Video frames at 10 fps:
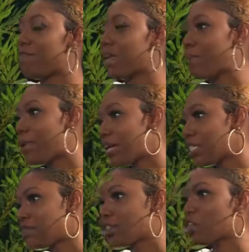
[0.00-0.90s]
I've been a part
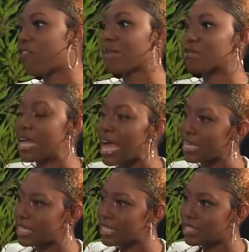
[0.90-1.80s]
of the show, I've been
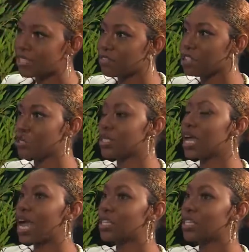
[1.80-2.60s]
behind the scenes of the shows.